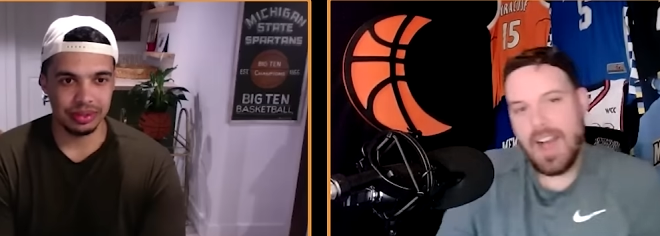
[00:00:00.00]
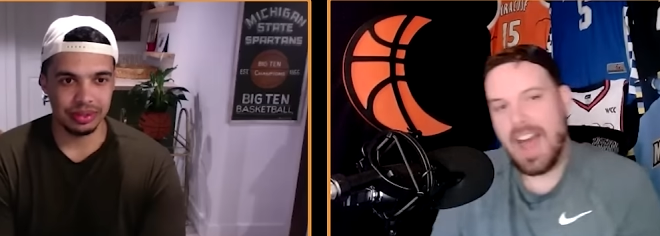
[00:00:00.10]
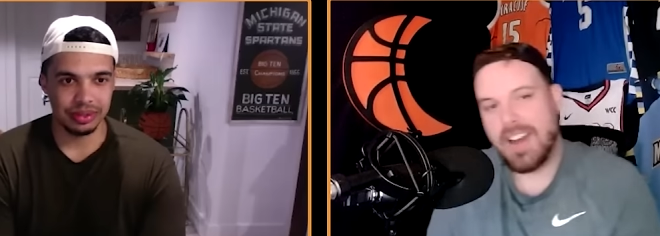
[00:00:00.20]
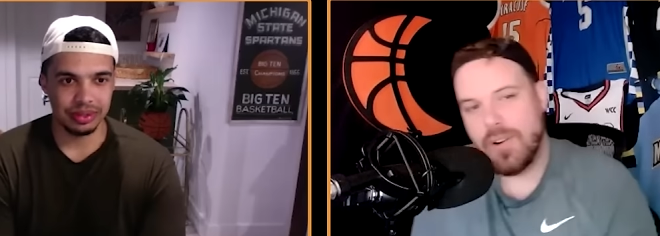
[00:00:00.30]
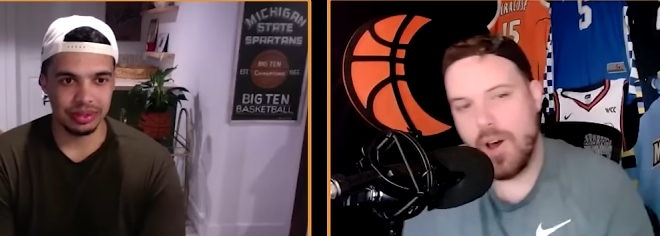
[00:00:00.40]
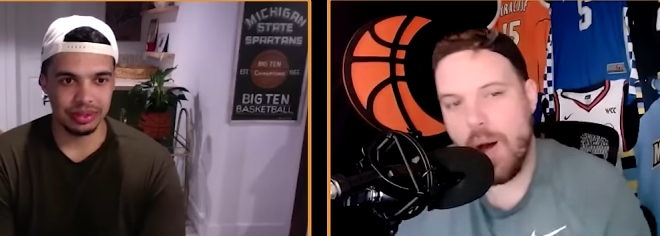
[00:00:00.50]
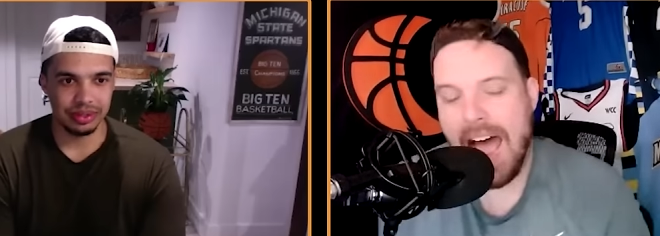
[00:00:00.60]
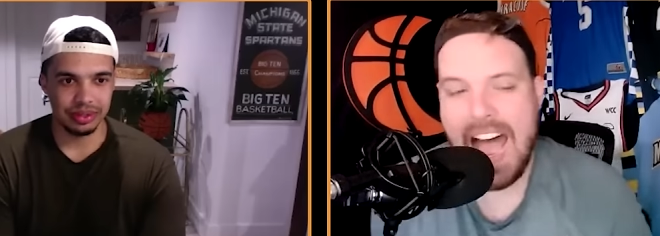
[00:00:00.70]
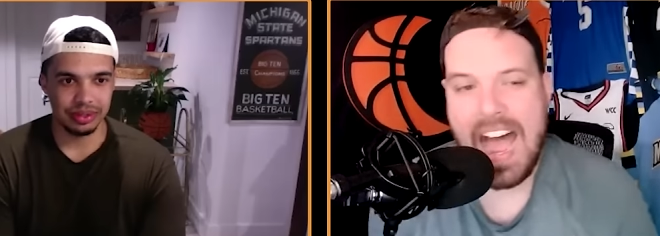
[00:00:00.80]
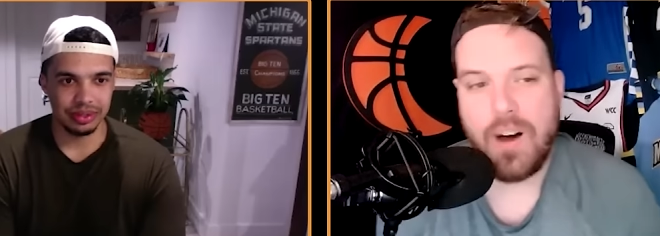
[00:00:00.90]
Speaker 1: I don't know
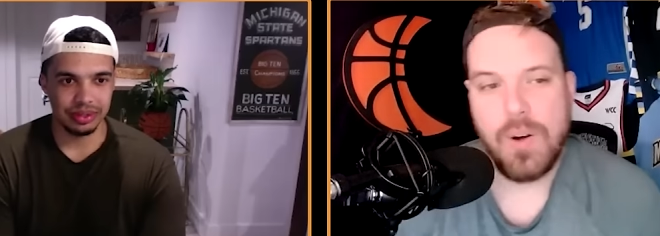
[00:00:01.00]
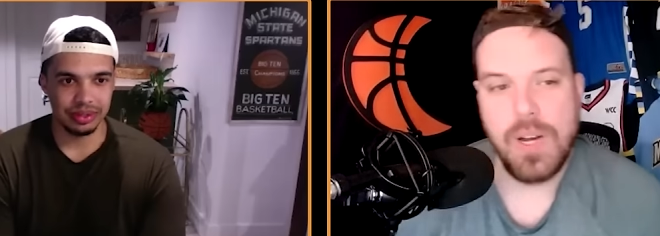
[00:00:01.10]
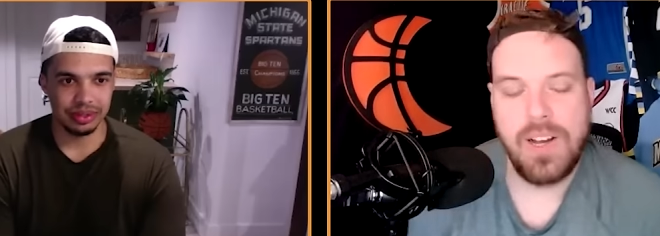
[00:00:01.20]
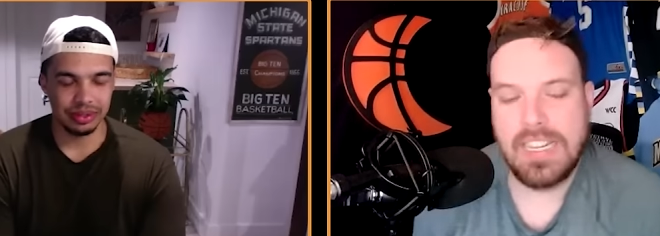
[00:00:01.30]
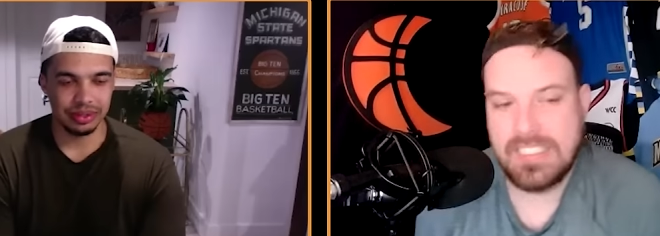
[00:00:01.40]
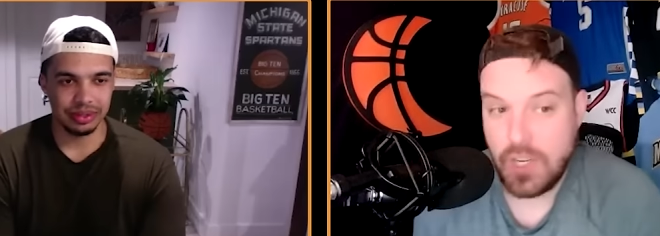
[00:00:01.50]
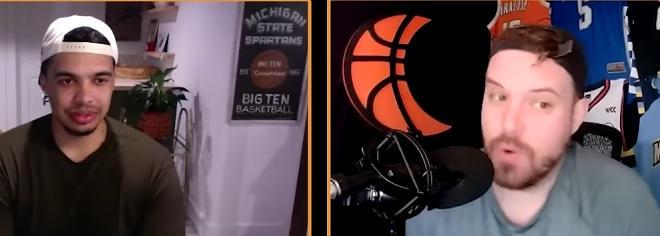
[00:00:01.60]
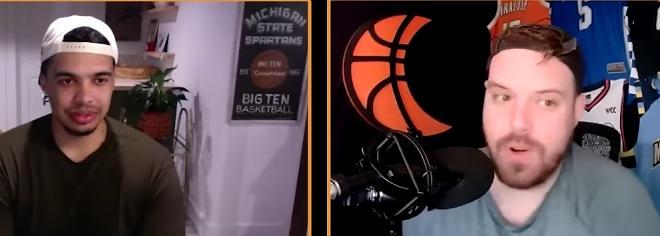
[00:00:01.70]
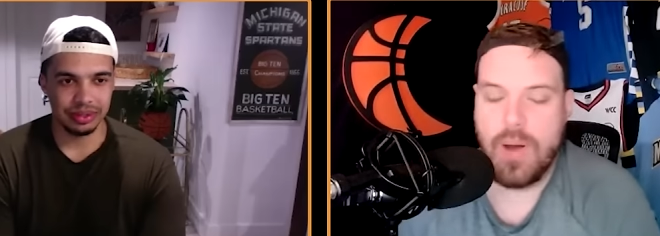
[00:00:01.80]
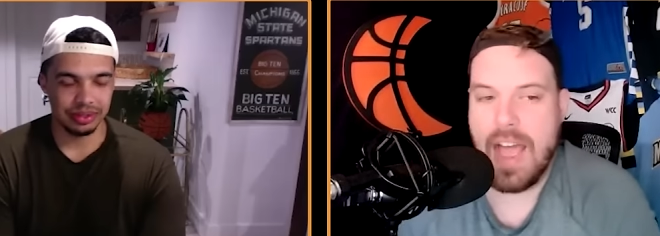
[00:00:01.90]
how.
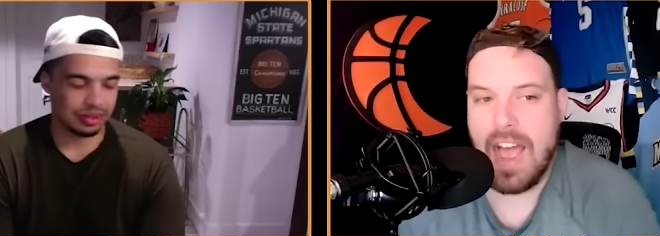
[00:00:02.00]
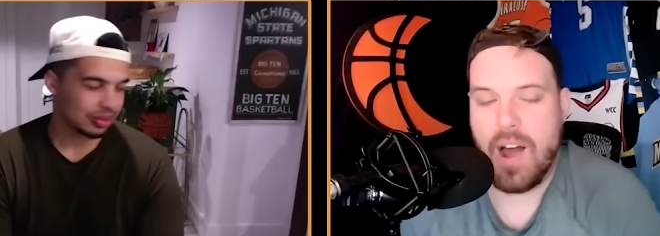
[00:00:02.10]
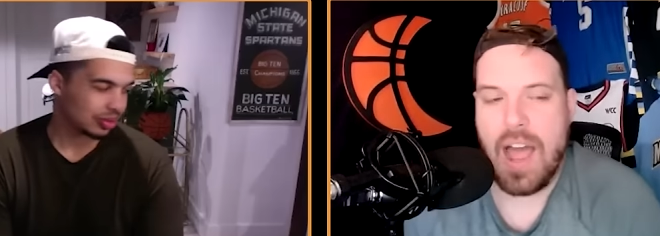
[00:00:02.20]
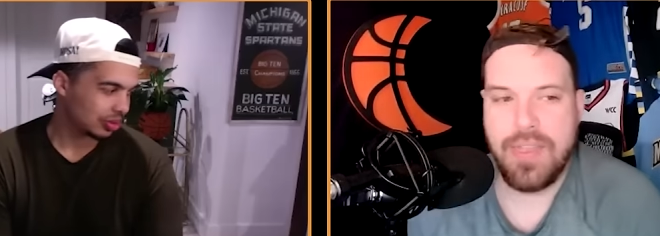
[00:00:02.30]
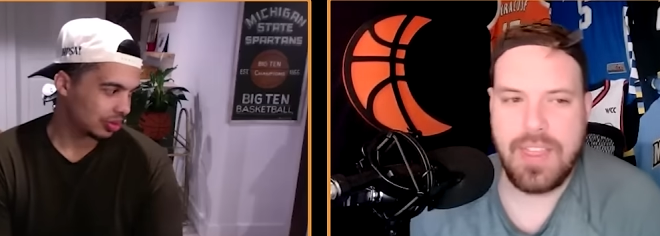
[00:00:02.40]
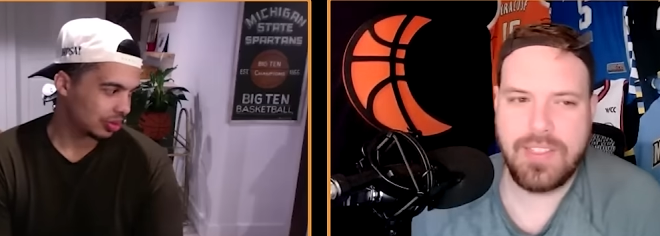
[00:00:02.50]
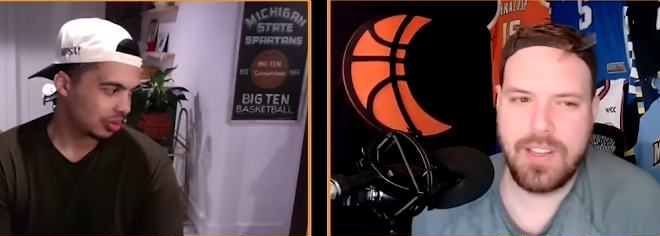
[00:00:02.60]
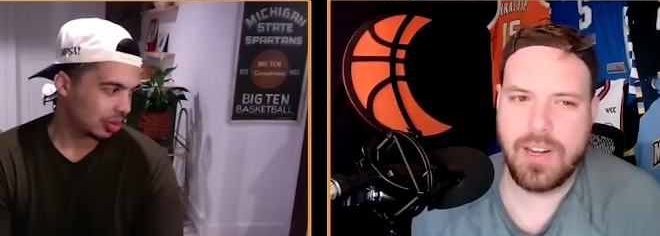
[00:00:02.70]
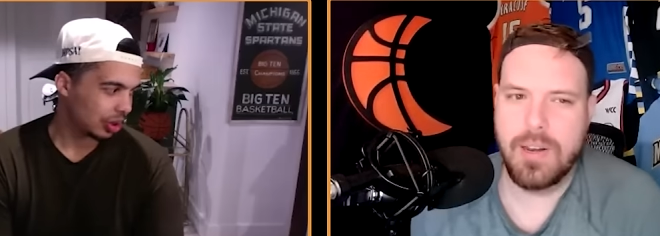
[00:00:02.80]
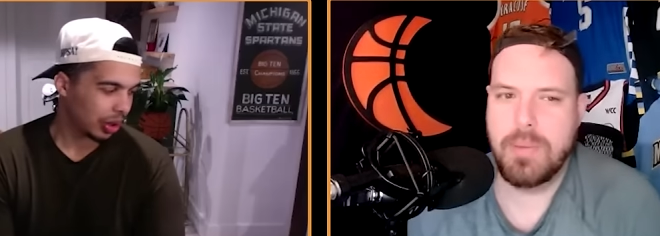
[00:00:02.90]
I think they're
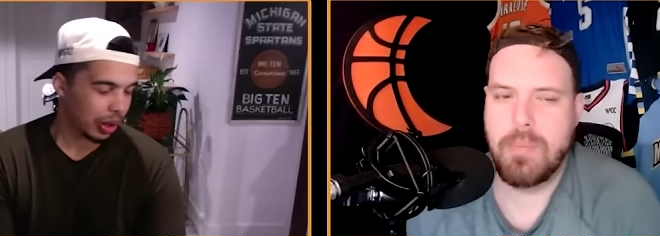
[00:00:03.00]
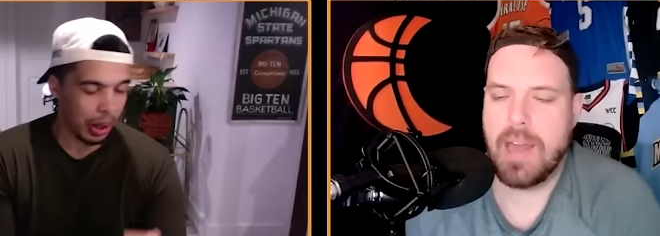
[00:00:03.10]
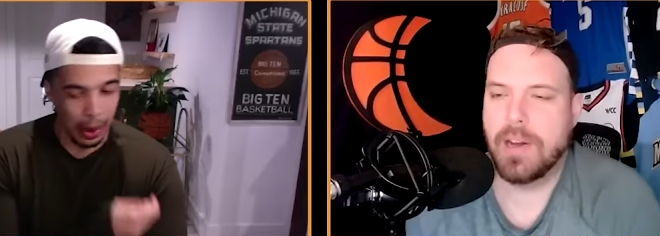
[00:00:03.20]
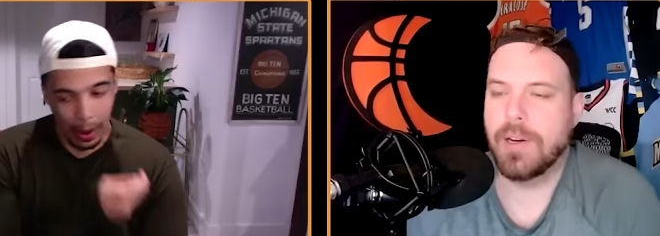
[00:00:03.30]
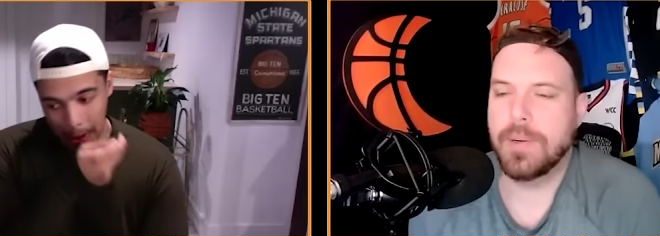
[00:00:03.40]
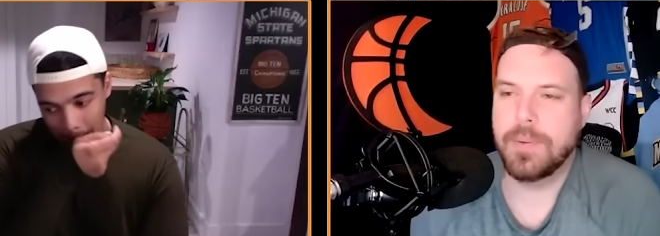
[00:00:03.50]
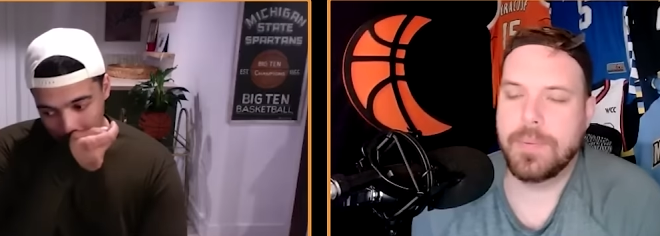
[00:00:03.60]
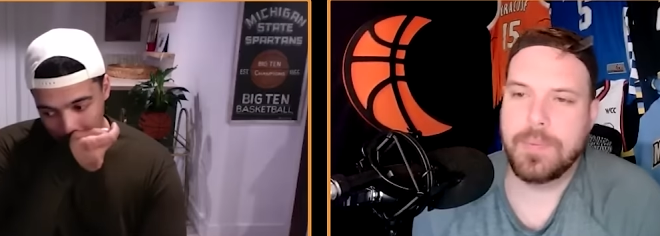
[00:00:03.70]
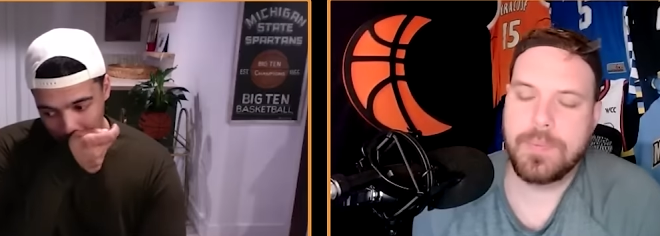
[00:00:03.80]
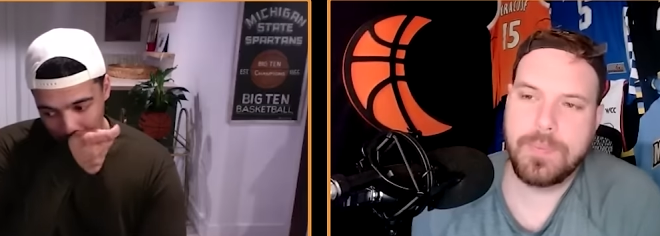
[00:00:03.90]
going to be better.
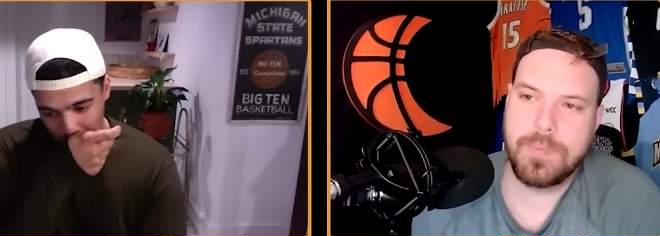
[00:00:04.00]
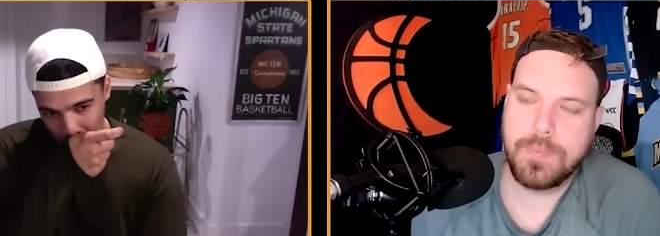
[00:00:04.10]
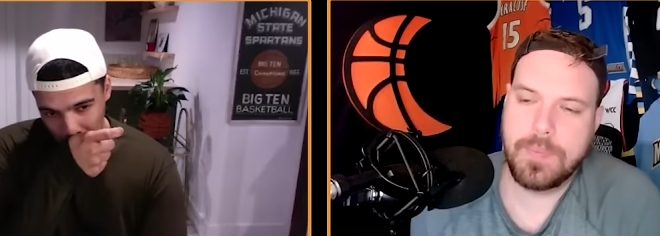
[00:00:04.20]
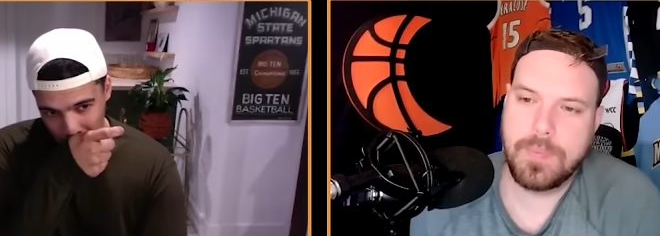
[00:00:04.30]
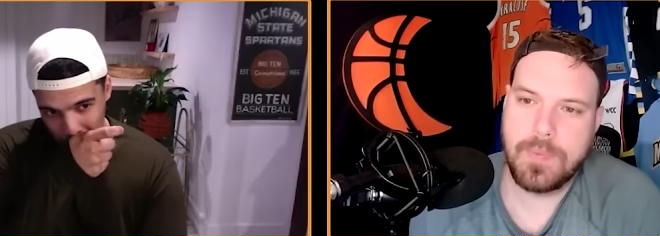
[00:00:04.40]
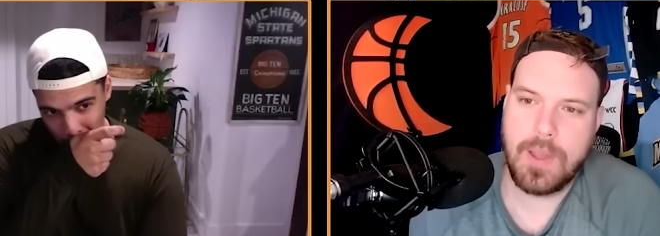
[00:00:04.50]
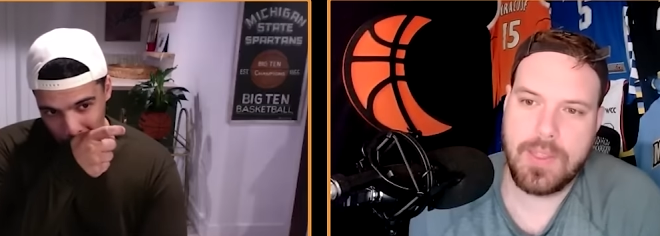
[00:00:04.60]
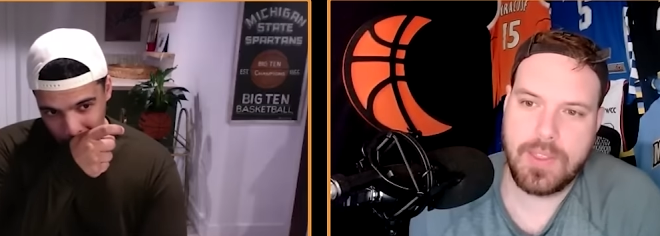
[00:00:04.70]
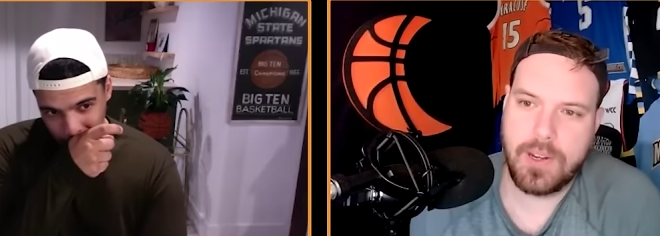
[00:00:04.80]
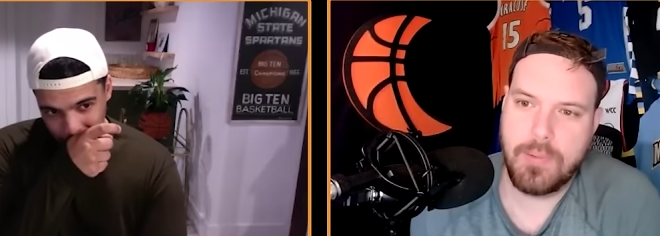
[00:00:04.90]
I think